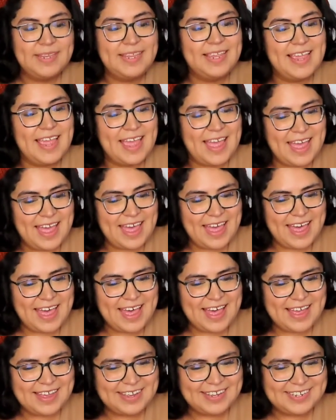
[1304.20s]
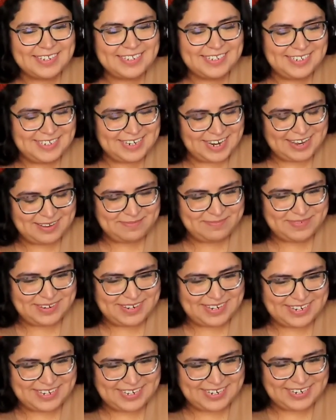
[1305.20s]
Yeah, good job,
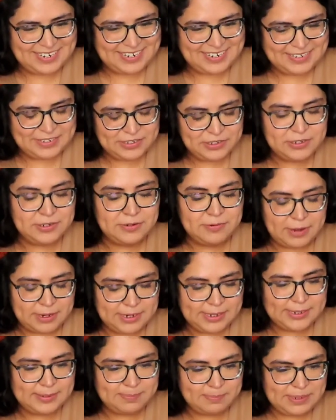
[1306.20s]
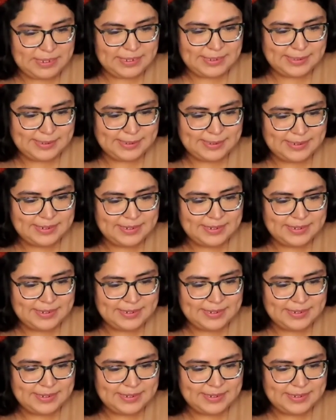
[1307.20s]
bud. Do you want a piece?